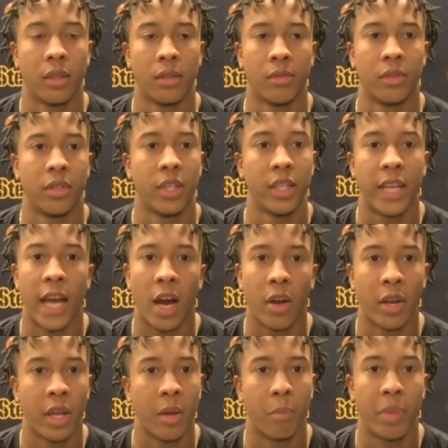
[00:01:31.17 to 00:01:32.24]
sit down
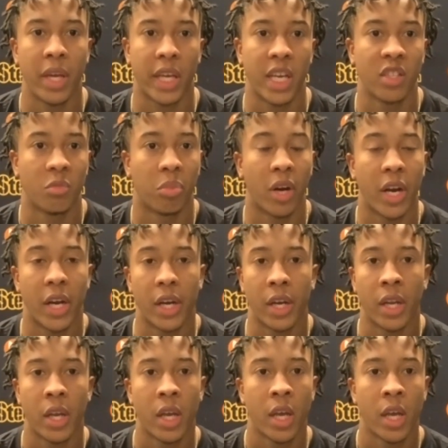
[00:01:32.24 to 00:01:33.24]
and pick his brain